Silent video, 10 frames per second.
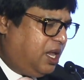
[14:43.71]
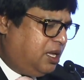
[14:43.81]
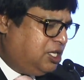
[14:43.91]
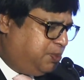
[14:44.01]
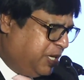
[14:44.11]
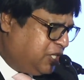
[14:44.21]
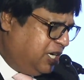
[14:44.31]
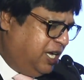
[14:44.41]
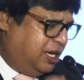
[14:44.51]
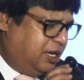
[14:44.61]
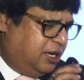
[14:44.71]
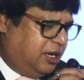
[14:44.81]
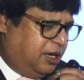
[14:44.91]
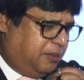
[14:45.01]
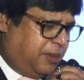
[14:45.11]
especially
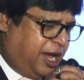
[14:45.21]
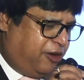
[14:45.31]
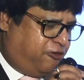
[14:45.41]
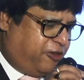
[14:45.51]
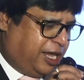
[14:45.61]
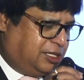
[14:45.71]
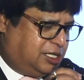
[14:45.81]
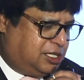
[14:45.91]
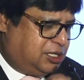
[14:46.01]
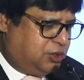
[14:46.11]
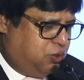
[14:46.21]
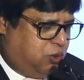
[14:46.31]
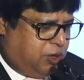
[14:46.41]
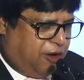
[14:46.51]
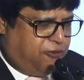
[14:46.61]
my friends
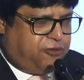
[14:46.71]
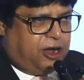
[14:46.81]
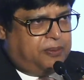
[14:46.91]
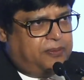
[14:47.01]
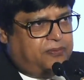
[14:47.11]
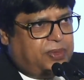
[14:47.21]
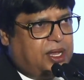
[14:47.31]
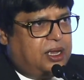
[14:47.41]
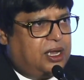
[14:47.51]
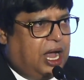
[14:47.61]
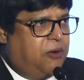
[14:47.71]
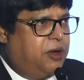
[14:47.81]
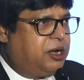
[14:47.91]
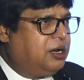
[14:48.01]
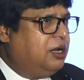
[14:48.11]
who come from
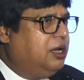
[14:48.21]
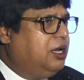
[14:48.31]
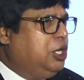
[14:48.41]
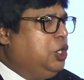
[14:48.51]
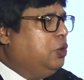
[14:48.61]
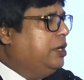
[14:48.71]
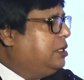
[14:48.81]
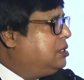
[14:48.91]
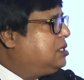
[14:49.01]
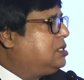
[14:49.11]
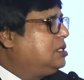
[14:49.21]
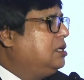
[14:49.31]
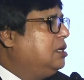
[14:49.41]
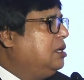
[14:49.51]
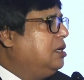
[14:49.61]
our units,
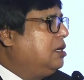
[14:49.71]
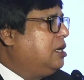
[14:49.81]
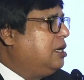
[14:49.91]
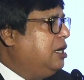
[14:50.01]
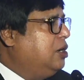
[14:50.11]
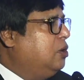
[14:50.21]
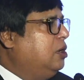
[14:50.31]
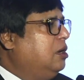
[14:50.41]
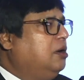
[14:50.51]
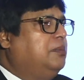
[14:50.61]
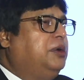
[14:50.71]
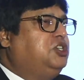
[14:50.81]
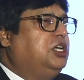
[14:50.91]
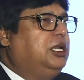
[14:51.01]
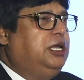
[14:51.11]
Kirandul,
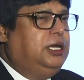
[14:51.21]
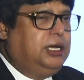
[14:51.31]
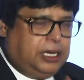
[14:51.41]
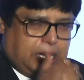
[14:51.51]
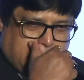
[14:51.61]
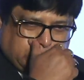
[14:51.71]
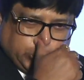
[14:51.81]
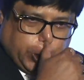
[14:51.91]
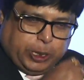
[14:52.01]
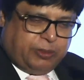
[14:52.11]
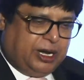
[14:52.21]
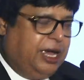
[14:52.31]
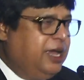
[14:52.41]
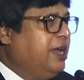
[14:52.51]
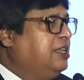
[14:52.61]
Bacheli, and
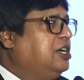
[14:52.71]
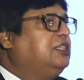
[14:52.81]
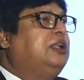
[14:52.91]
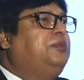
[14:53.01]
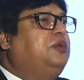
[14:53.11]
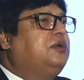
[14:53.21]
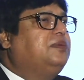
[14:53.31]
Glorimalai, and Jagdalpur.